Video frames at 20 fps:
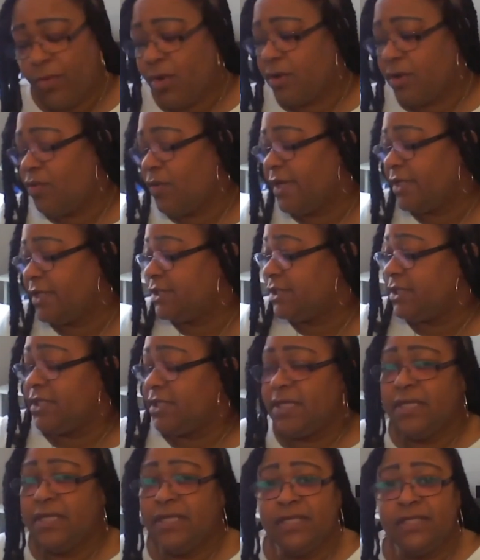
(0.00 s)
more question.
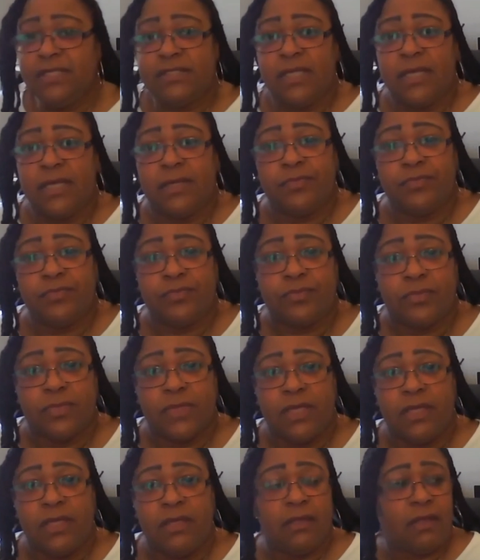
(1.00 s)
In this, I
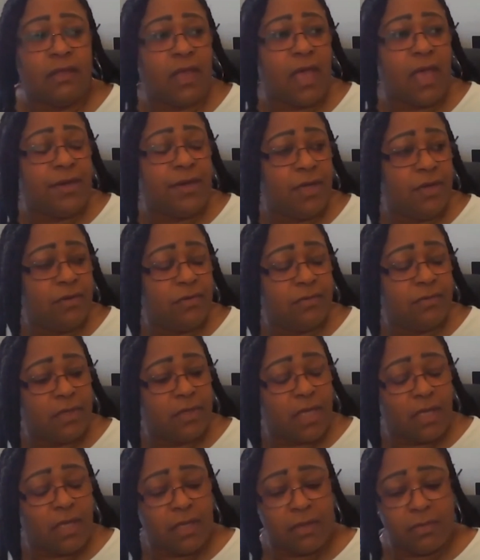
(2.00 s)

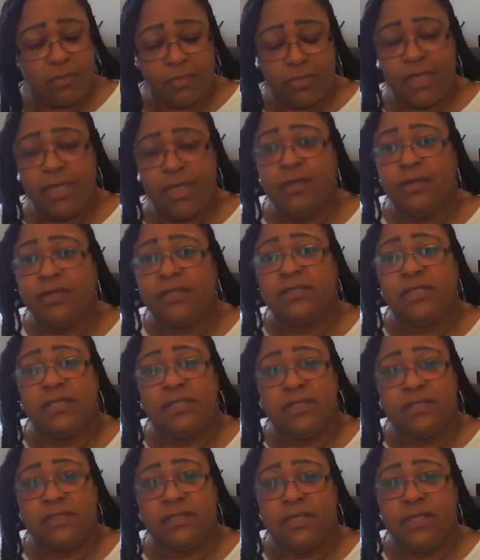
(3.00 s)
know here in
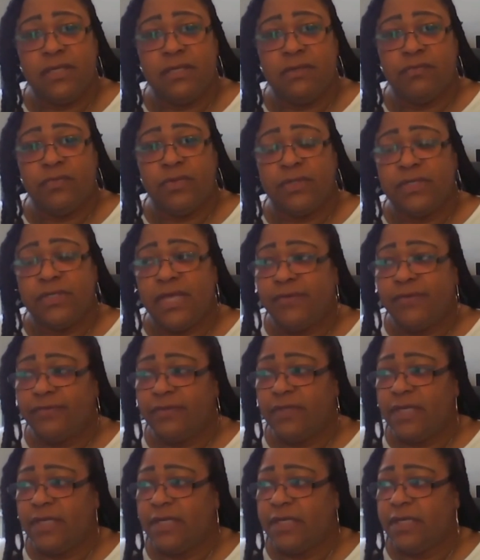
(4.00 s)
Tennessee, we're
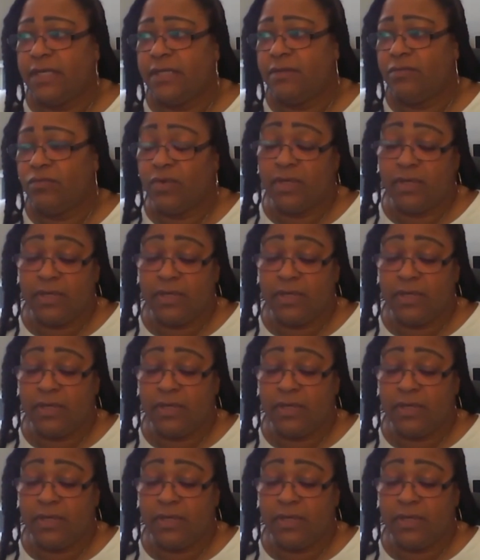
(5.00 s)
definitely in